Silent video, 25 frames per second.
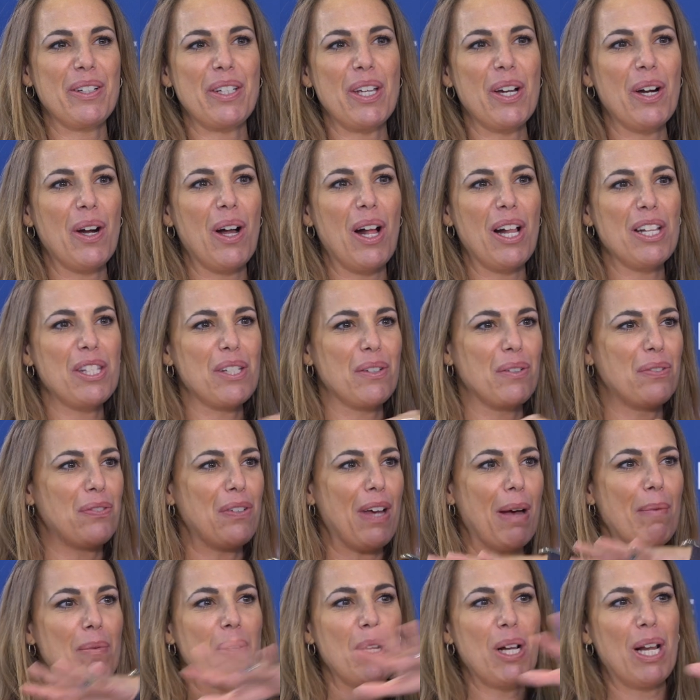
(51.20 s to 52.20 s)
You're also
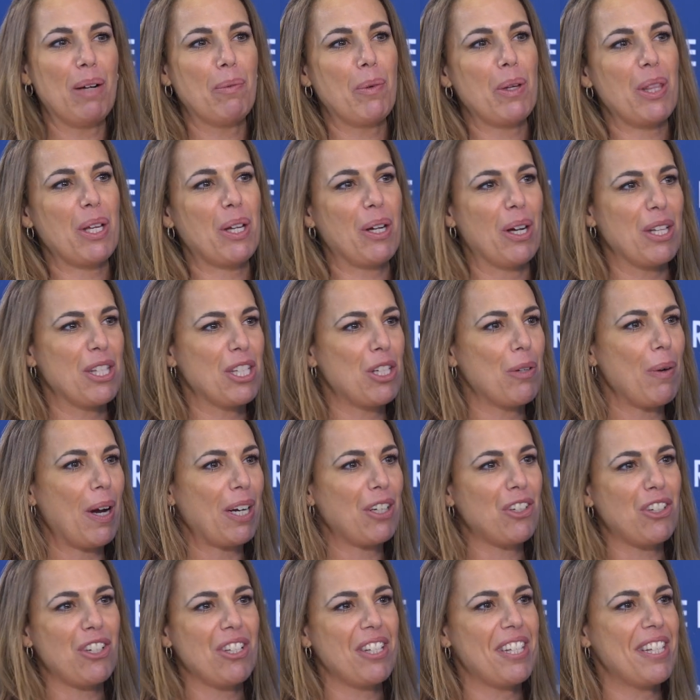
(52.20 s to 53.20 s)
familiar with the
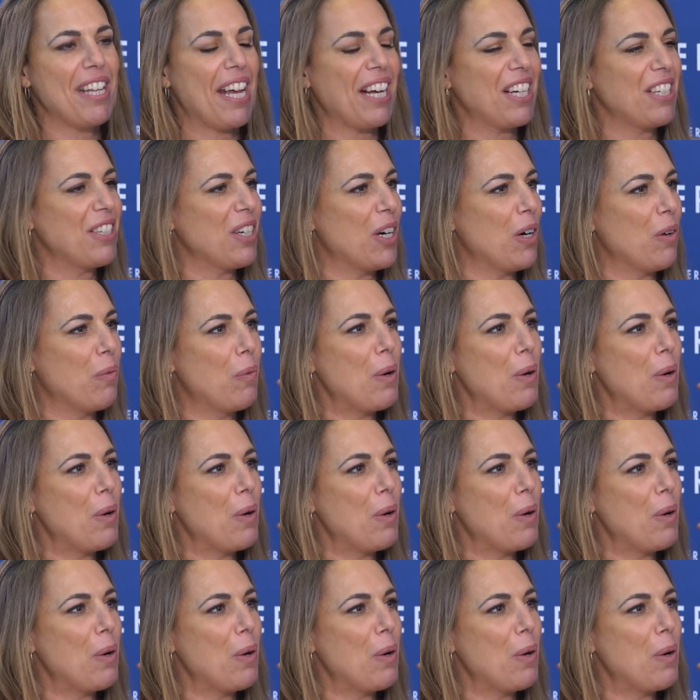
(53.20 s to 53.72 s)
construction sector,